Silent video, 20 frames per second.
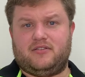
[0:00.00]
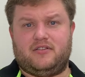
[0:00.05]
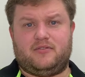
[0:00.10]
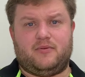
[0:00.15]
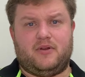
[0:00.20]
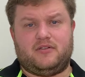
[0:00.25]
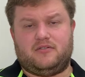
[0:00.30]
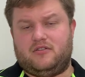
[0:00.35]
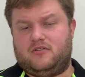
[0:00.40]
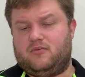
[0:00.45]
I
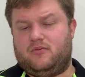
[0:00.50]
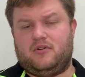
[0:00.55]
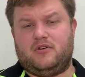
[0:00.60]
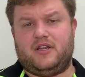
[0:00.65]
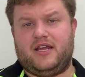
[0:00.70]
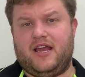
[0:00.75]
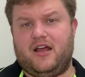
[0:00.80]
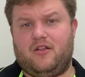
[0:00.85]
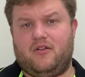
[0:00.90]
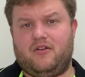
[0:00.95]
suppose I just wanted
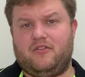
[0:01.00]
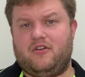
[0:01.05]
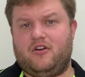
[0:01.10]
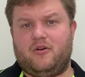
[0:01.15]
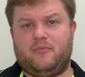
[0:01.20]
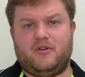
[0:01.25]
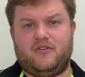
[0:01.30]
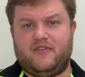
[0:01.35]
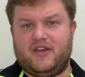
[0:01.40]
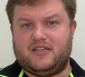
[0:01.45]
to outline that
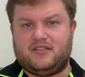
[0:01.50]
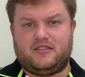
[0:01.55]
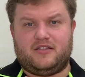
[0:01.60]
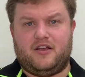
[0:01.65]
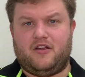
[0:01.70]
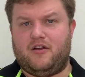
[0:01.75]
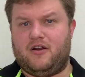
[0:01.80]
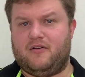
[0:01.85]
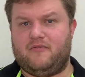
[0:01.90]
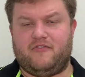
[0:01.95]
I'm an
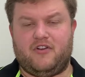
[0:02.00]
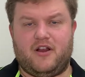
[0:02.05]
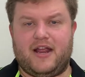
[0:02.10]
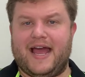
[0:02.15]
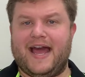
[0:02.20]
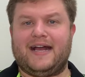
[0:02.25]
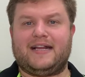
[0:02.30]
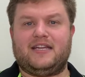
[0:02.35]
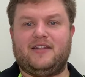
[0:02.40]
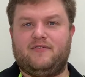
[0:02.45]
investor and I'm very
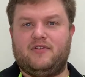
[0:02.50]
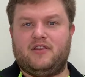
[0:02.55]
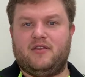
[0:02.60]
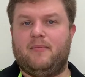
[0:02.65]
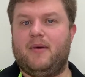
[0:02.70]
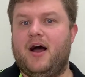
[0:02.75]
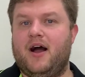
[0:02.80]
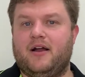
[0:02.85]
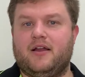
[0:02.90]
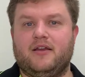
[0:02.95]
active in the
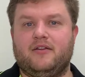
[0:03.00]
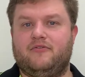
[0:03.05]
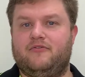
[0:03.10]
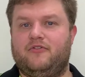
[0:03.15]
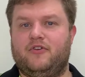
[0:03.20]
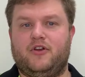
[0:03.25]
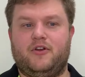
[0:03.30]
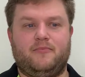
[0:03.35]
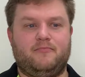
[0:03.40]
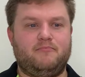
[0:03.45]
market
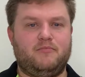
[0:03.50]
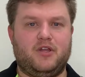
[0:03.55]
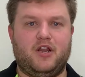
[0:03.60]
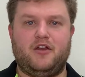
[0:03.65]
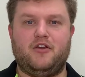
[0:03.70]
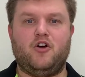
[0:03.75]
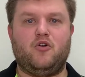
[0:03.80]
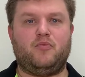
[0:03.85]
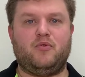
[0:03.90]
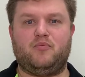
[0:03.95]
for
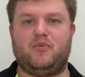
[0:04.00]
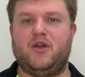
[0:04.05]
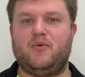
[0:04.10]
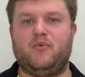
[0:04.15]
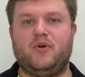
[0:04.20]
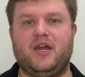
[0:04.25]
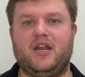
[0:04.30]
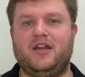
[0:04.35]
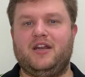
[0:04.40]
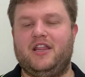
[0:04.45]
helping
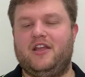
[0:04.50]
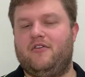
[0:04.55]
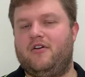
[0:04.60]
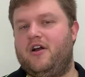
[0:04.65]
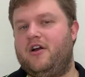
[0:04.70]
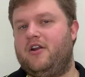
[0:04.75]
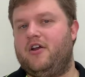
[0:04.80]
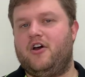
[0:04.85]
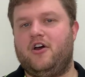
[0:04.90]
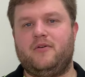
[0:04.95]
people get into their
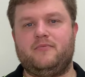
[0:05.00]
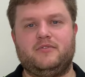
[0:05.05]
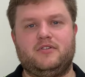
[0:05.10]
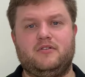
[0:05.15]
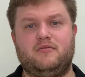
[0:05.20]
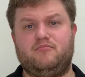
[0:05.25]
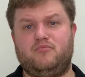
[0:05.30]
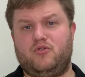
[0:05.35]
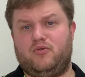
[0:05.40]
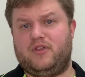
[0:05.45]
own homes
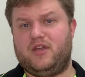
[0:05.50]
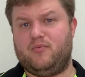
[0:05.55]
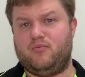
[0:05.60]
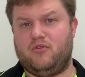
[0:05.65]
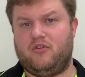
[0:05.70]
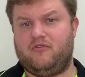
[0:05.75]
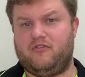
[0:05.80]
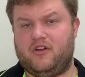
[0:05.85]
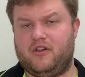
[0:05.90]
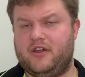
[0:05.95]
and build their
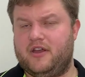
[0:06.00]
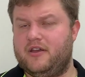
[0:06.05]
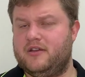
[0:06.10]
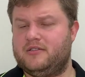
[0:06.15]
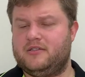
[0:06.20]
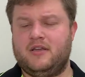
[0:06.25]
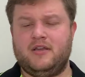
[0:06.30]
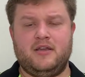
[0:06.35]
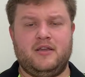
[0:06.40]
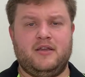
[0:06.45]

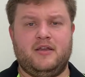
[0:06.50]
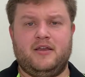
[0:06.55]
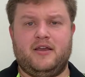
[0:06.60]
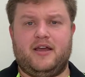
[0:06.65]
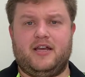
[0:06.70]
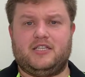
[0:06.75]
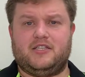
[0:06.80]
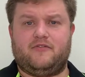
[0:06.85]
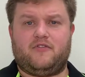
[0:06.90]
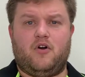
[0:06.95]
portfolios,
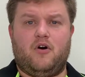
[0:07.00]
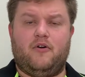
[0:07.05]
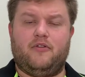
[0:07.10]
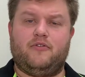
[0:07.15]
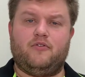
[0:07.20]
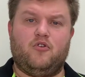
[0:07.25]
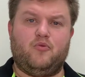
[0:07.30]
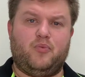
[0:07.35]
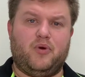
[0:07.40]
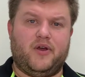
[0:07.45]
as I've gone
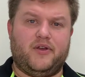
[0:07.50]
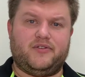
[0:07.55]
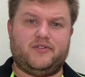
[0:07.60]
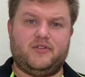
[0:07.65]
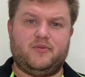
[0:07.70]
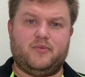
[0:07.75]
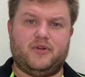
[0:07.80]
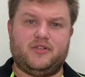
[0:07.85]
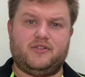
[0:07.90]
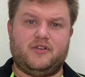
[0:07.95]
through it
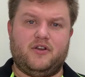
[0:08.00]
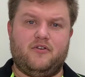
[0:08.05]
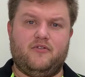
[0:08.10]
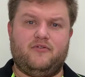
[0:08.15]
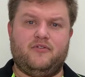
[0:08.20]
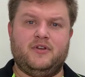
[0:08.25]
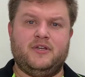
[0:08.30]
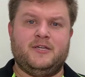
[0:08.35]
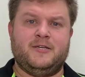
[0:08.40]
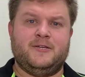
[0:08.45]
personally myself.